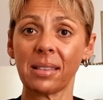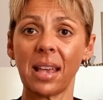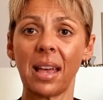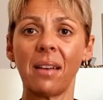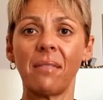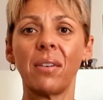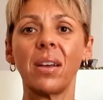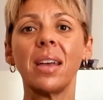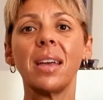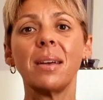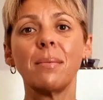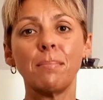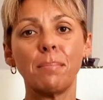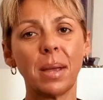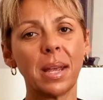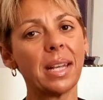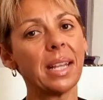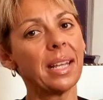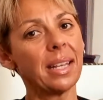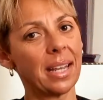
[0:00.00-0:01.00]
have
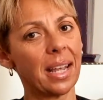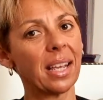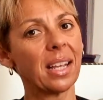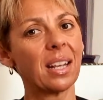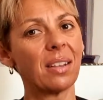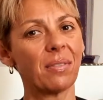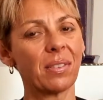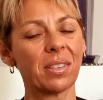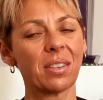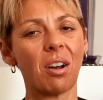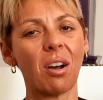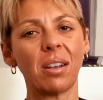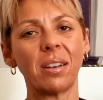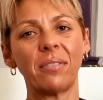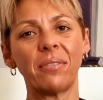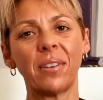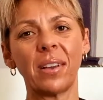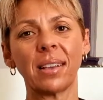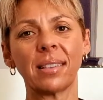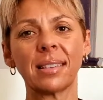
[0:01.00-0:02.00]
many negative side
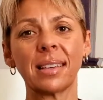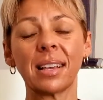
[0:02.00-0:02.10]
effects,